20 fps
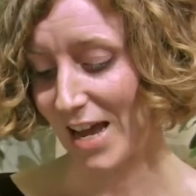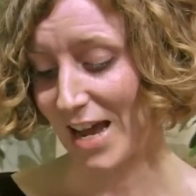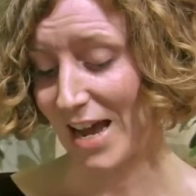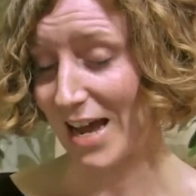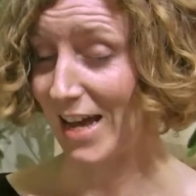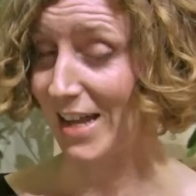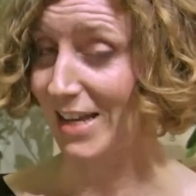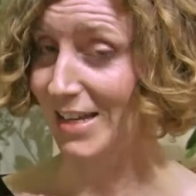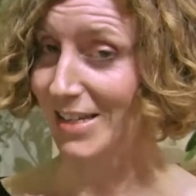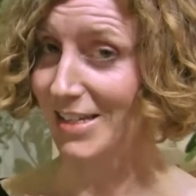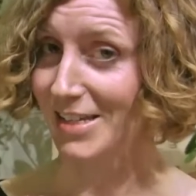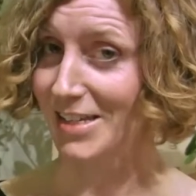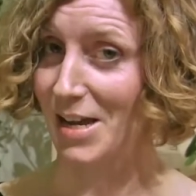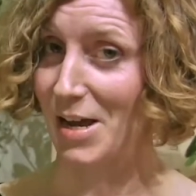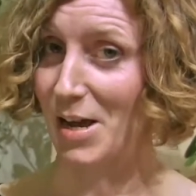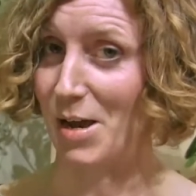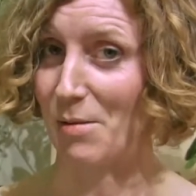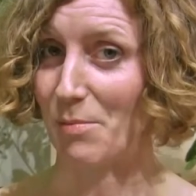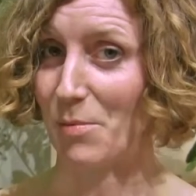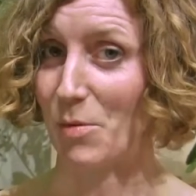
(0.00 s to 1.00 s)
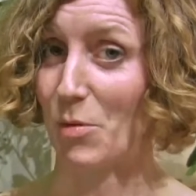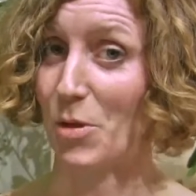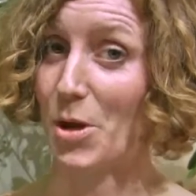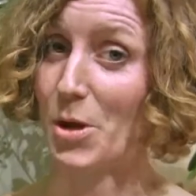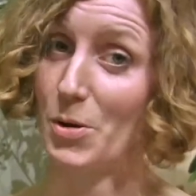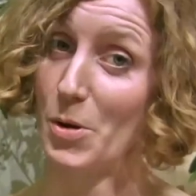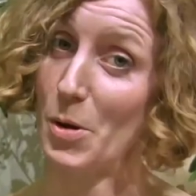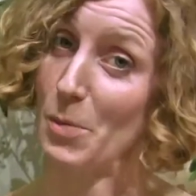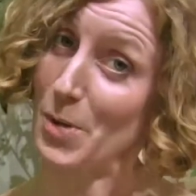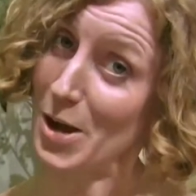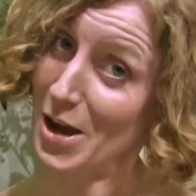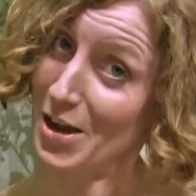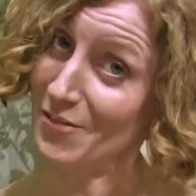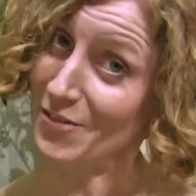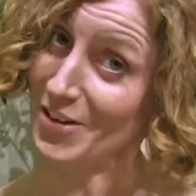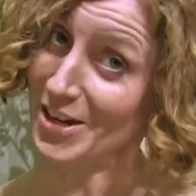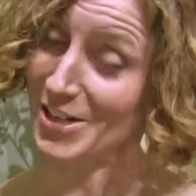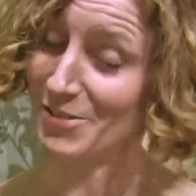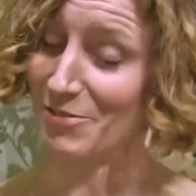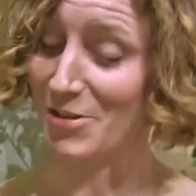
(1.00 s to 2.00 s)
And although not
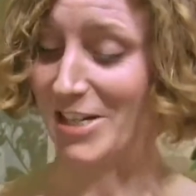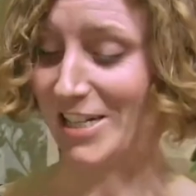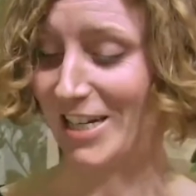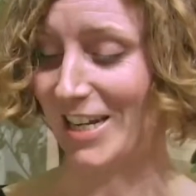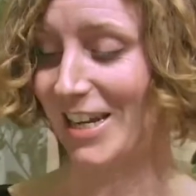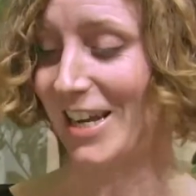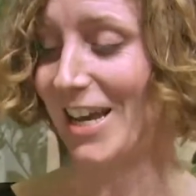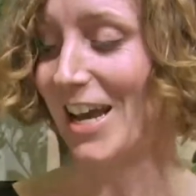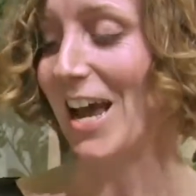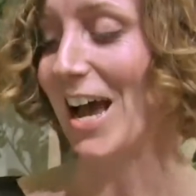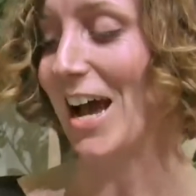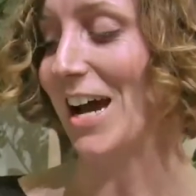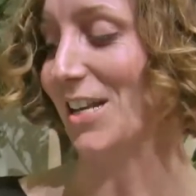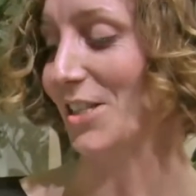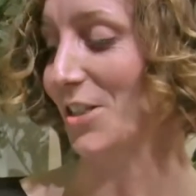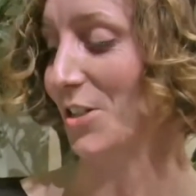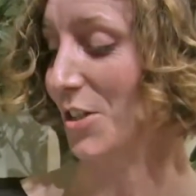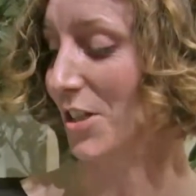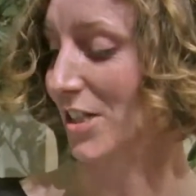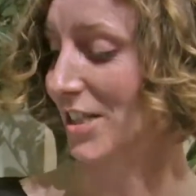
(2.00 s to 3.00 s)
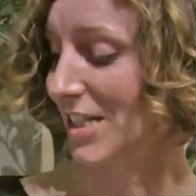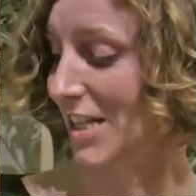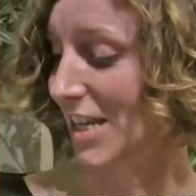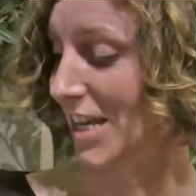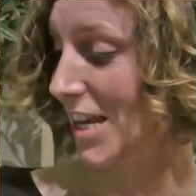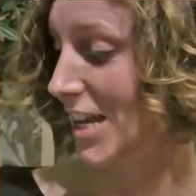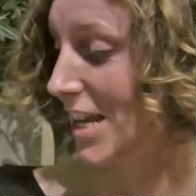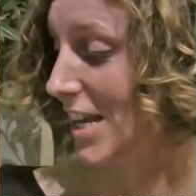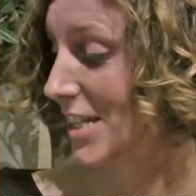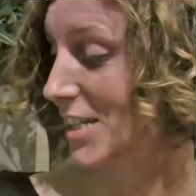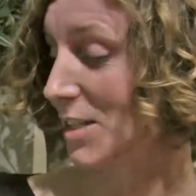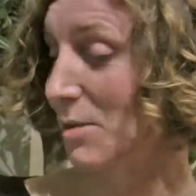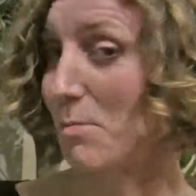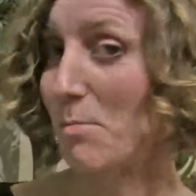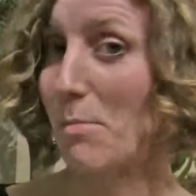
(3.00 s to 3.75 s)
perfect reading, as you can see, it's a